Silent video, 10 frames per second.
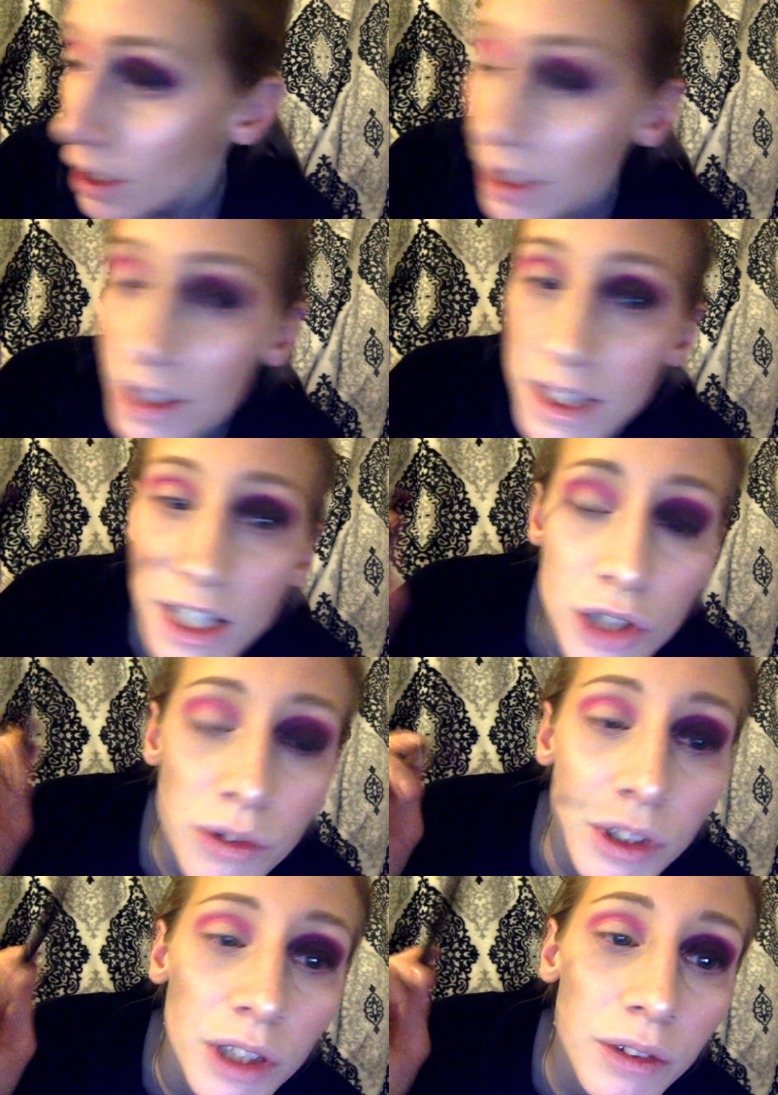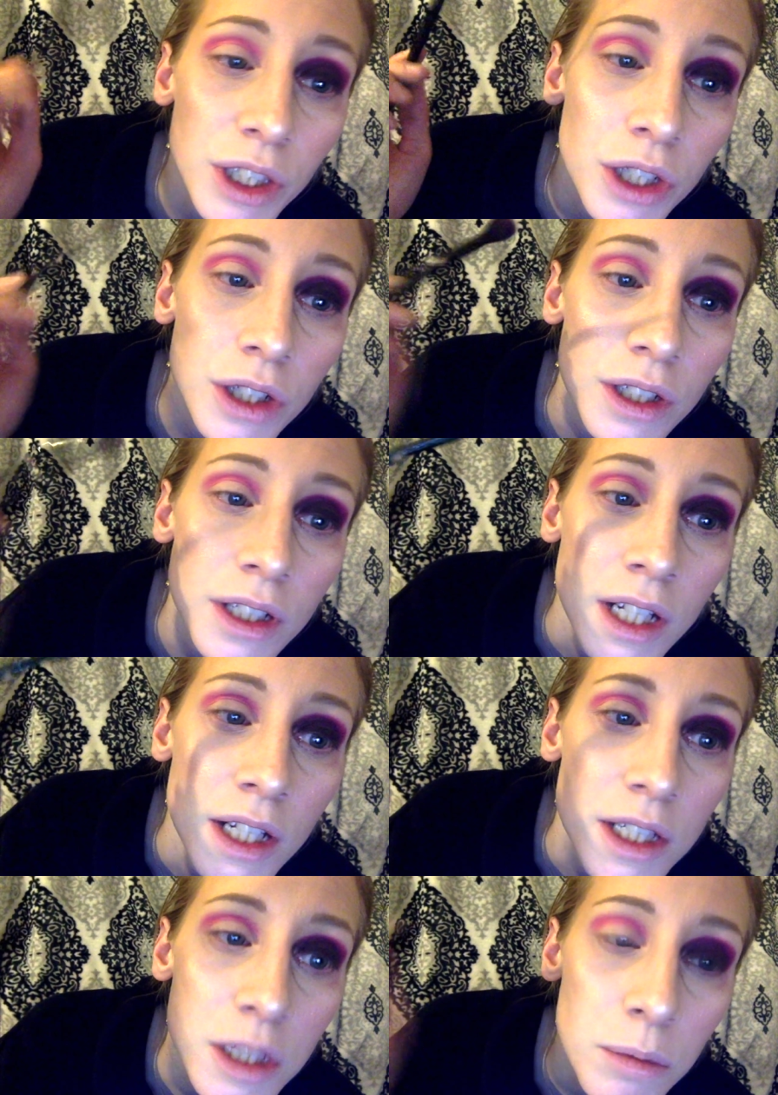It's actually really good
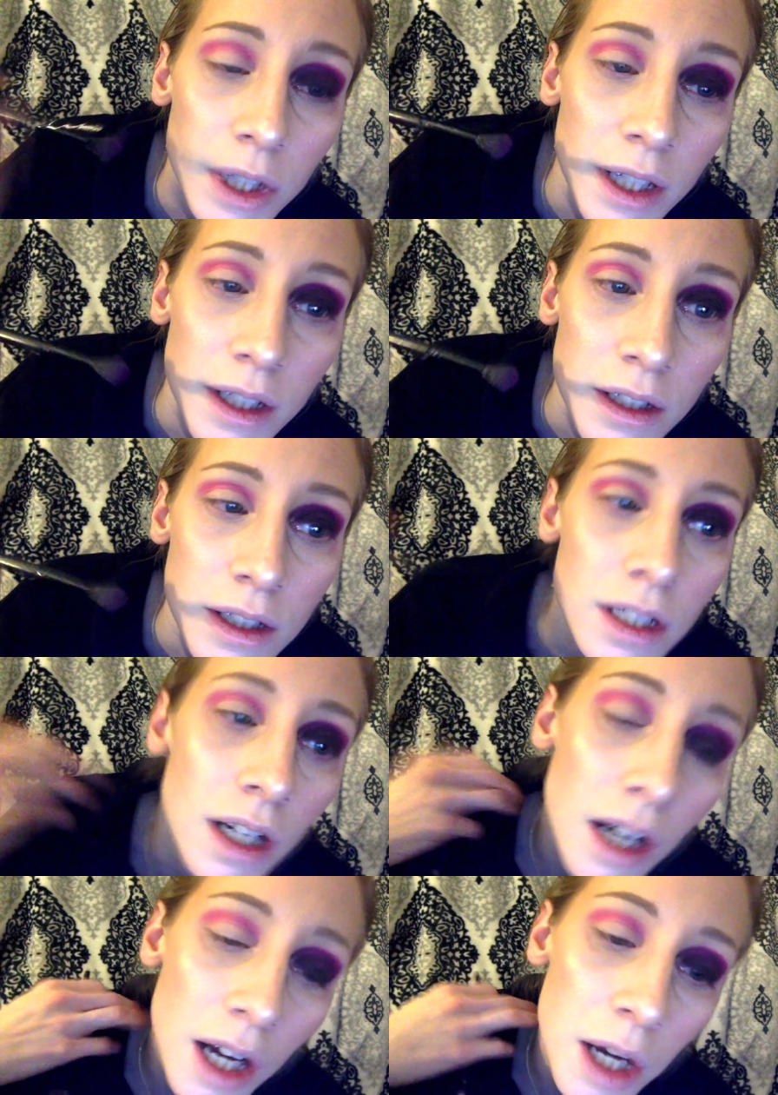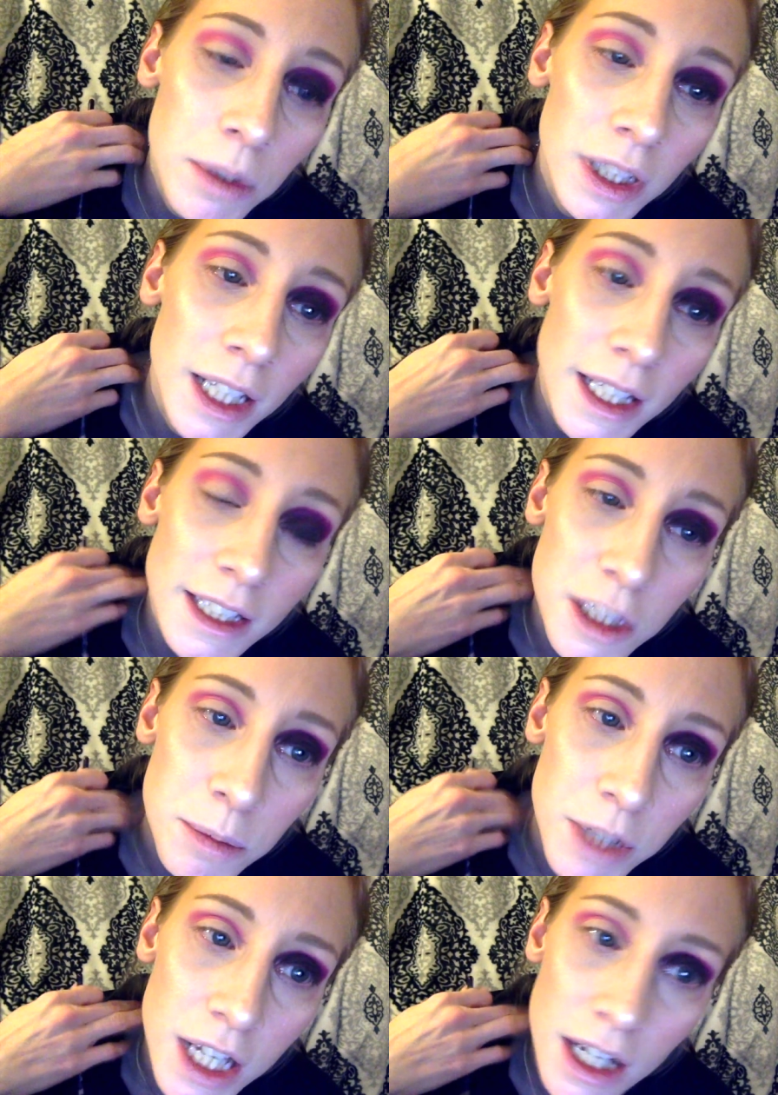to blend like this,
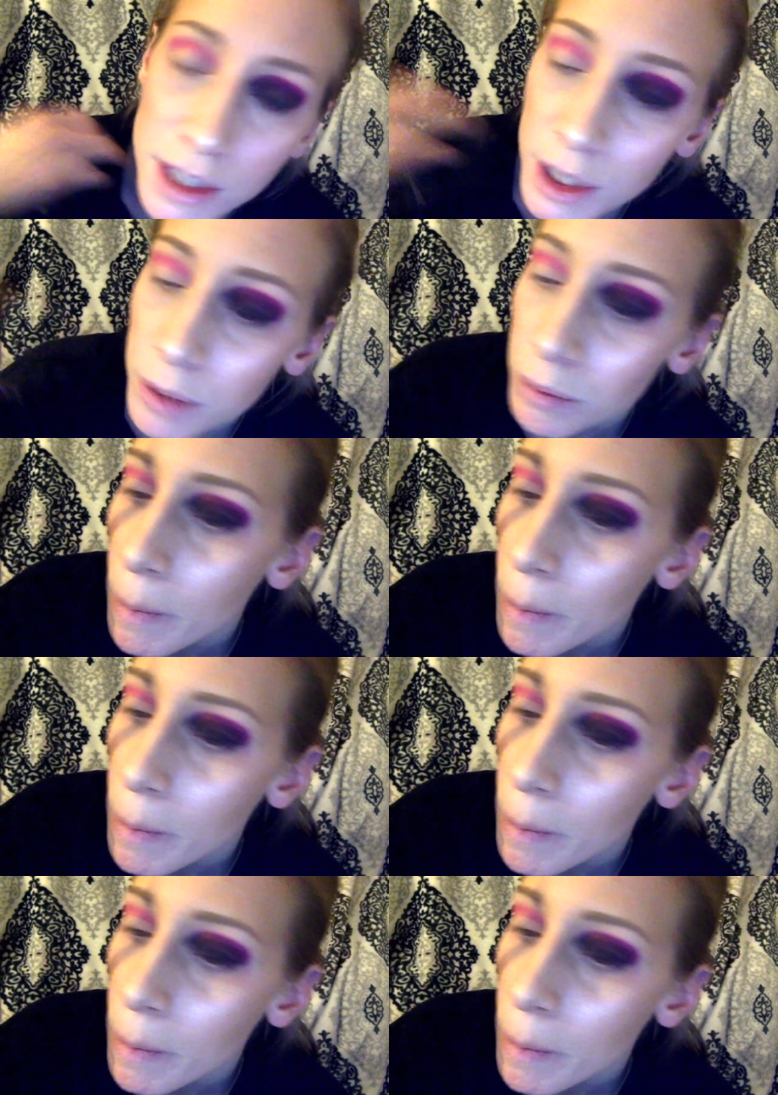because